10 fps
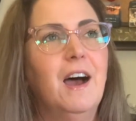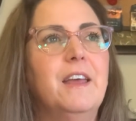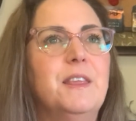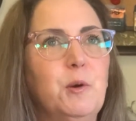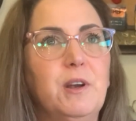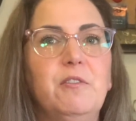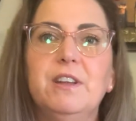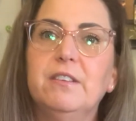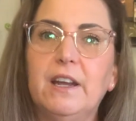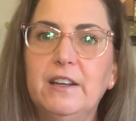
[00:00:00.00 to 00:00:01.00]
I think what I've
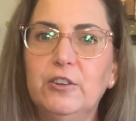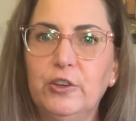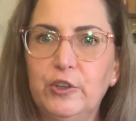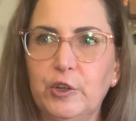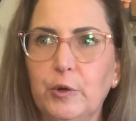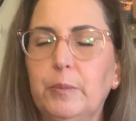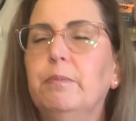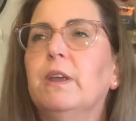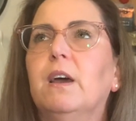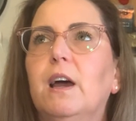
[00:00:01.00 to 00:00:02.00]
decided to do,
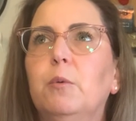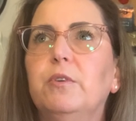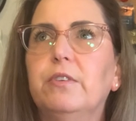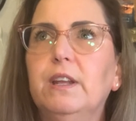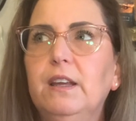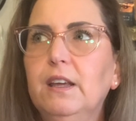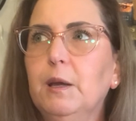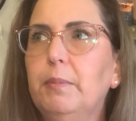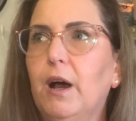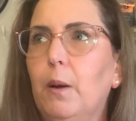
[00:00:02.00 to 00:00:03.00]
I was
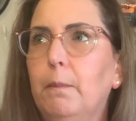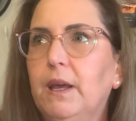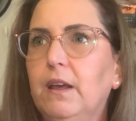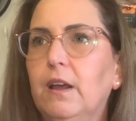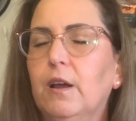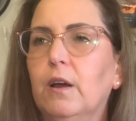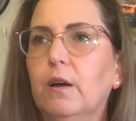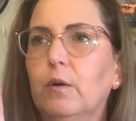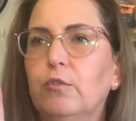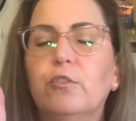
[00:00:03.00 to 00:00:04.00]
thinking about making
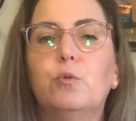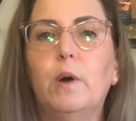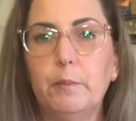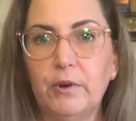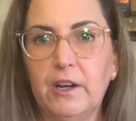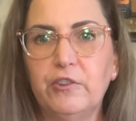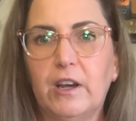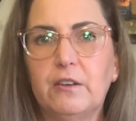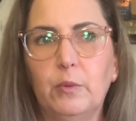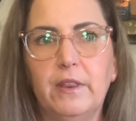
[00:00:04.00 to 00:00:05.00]
just one
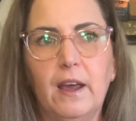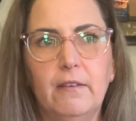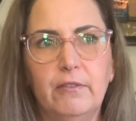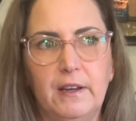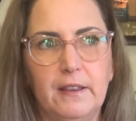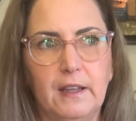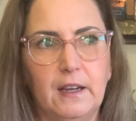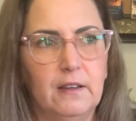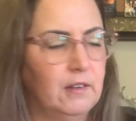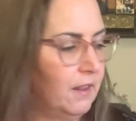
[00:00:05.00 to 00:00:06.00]
project with everything
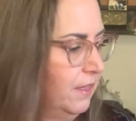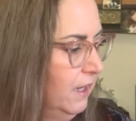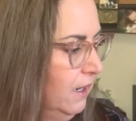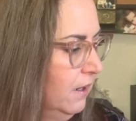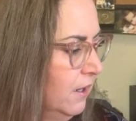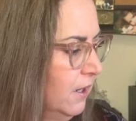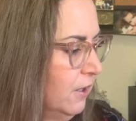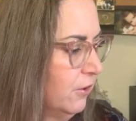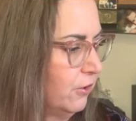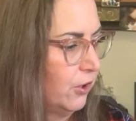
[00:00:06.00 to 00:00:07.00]
because I think
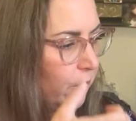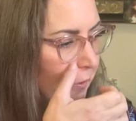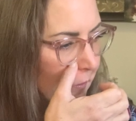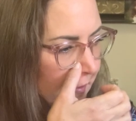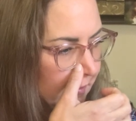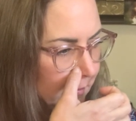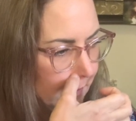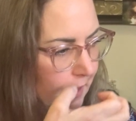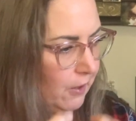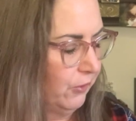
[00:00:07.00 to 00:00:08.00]
the total is
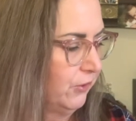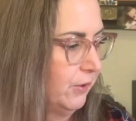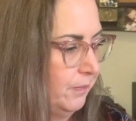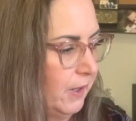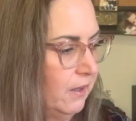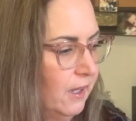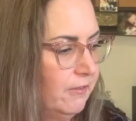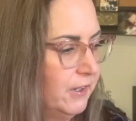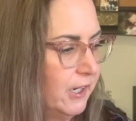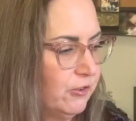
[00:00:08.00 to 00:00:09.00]
about
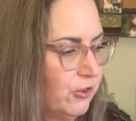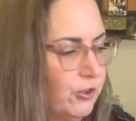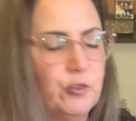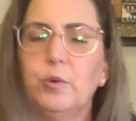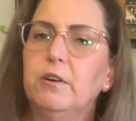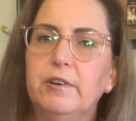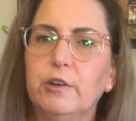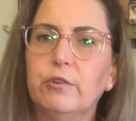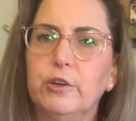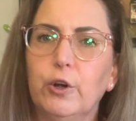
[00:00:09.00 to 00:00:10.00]
1,100 or
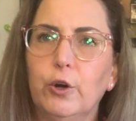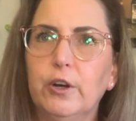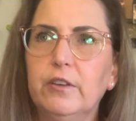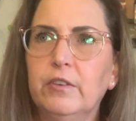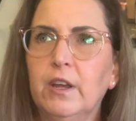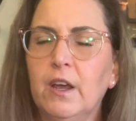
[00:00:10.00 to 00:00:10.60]
1,200 yards.